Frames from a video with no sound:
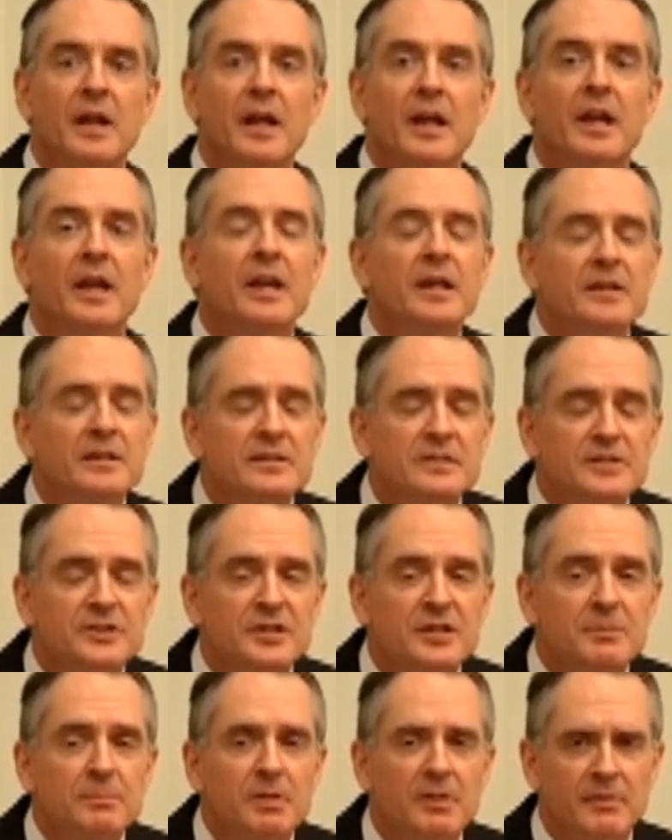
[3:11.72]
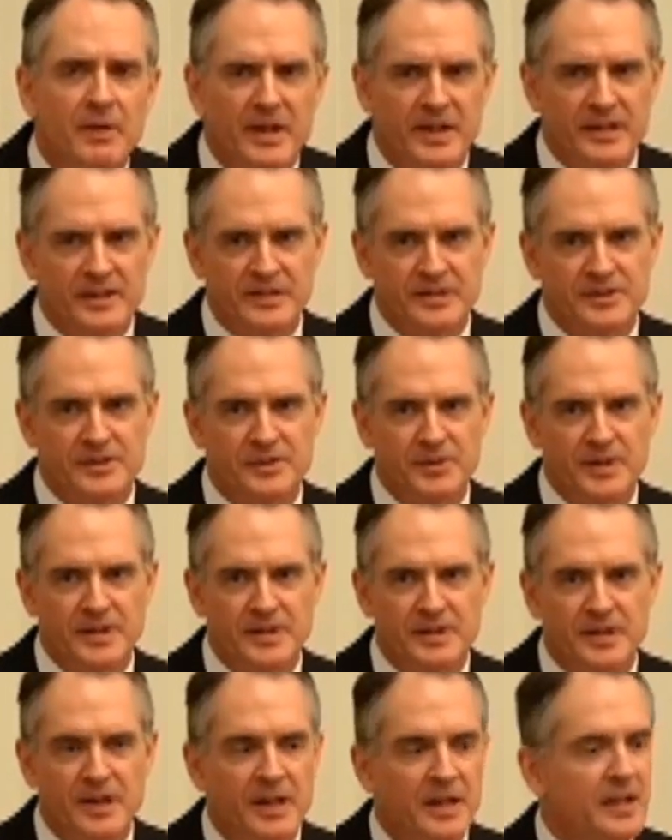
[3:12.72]
is providing a
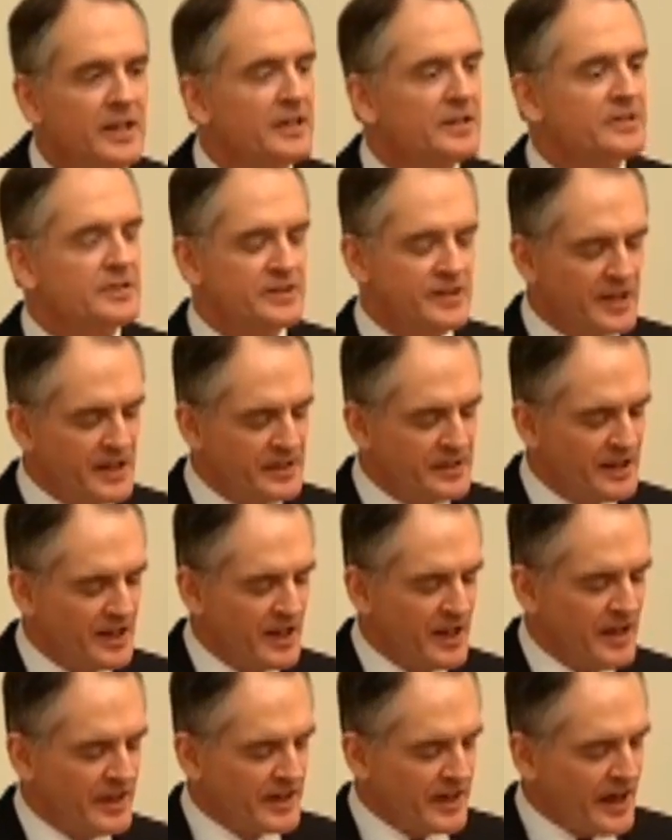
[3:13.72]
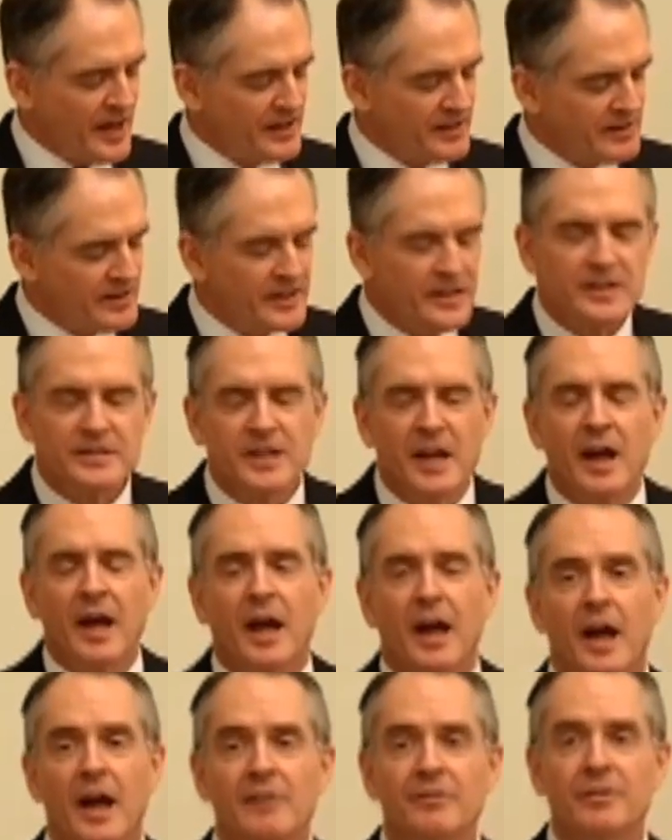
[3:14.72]
strength. He has said Canada is
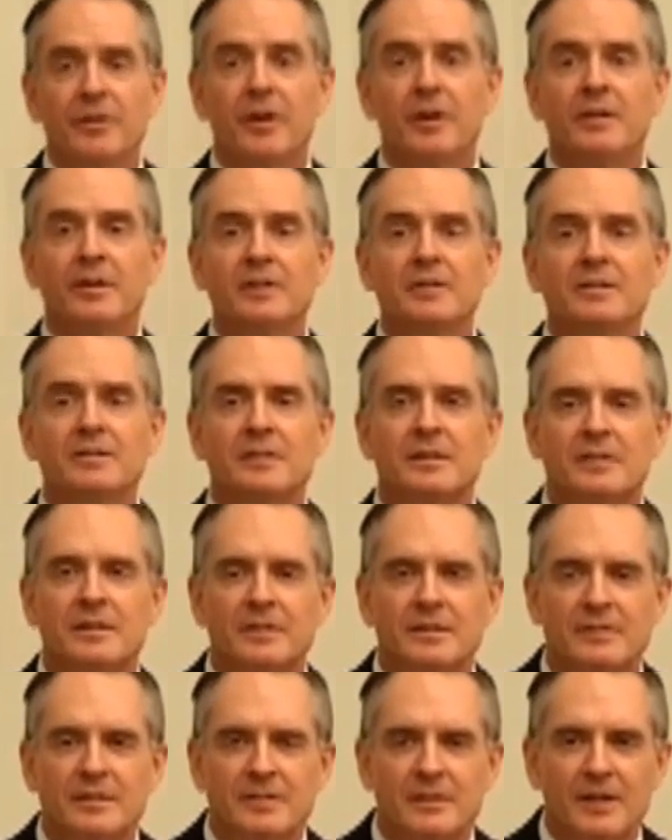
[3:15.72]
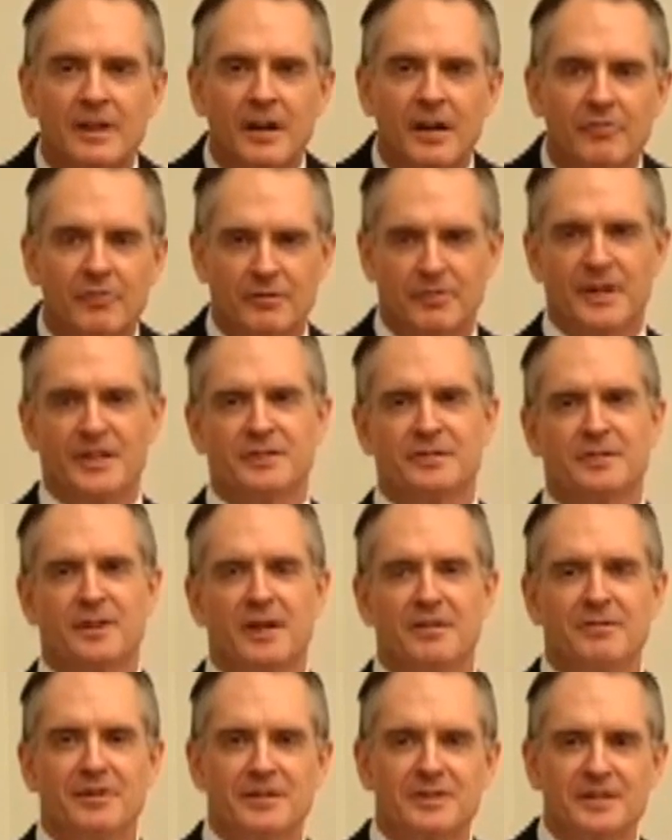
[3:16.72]
heaven on earth for racial
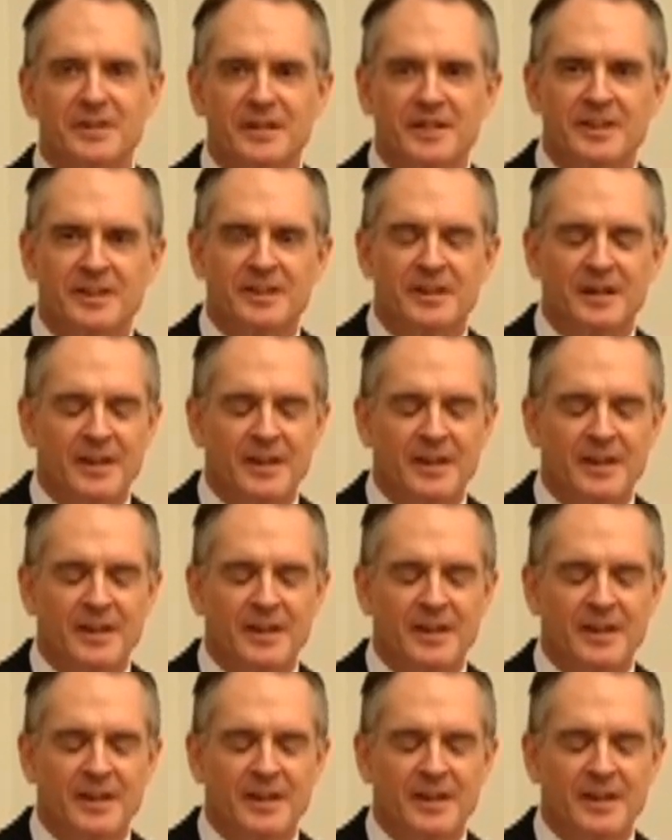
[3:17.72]
diversity.